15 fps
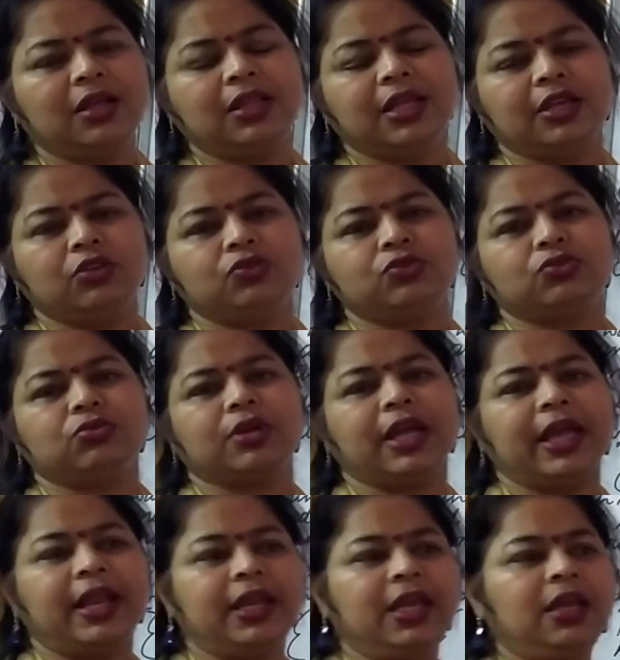they used to
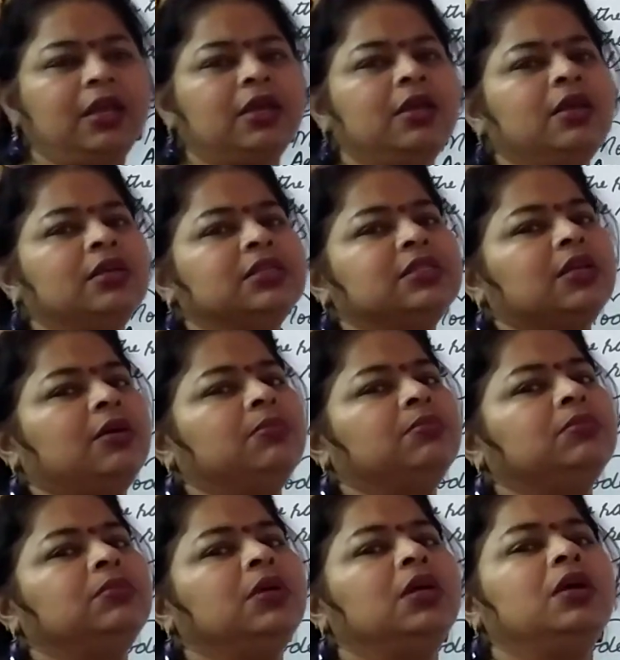carry
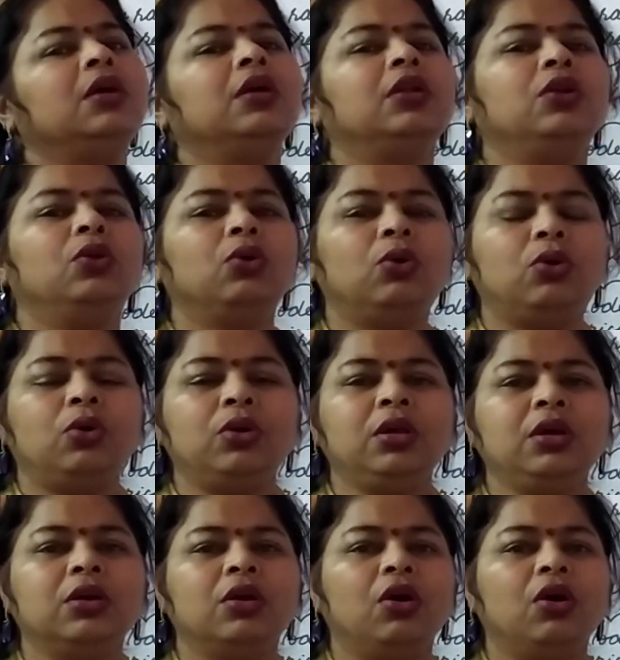some load,